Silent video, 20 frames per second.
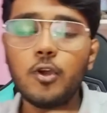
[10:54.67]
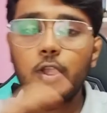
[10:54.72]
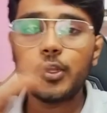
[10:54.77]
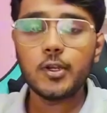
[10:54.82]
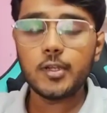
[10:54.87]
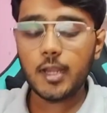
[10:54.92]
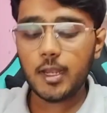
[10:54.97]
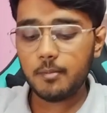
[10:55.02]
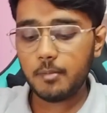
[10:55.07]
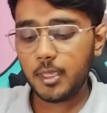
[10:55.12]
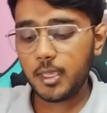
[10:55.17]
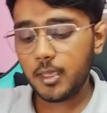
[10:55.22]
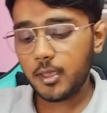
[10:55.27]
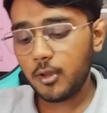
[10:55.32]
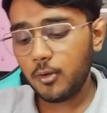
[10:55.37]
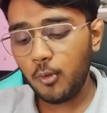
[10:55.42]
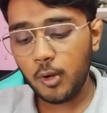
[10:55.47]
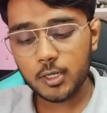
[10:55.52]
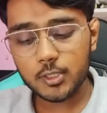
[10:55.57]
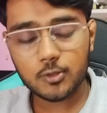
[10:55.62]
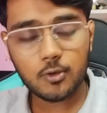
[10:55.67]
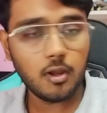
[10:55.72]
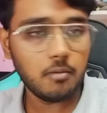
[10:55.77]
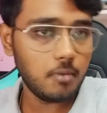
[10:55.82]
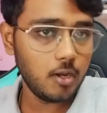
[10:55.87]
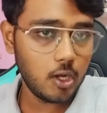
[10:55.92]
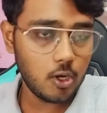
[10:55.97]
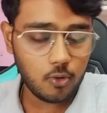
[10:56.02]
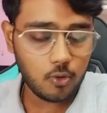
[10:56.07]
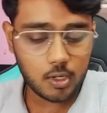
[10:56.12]
tell me what is going to be
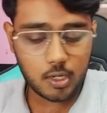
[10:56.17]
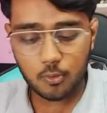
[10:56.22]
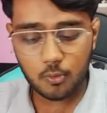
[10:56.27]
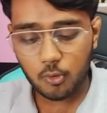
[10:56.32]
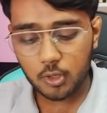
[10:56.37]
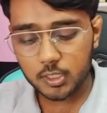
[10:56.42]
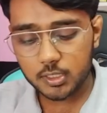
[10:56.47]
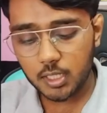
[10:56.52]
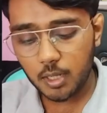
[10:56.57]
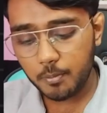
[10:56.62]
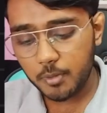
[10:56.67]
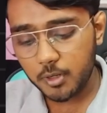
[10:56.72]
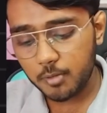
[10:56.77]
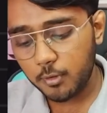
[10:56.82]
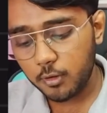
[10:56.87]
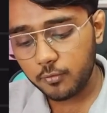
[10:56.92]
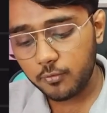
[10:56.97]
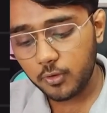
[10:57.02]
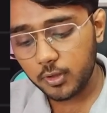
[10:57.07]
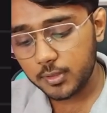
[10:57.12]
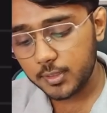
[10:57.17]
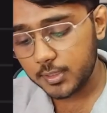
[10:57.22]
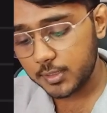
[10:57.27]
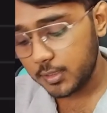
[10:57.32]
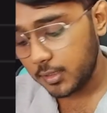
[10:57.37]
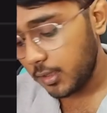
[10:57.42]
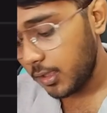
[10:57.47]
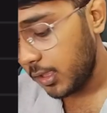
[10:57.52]
lower and what is upper bound for this.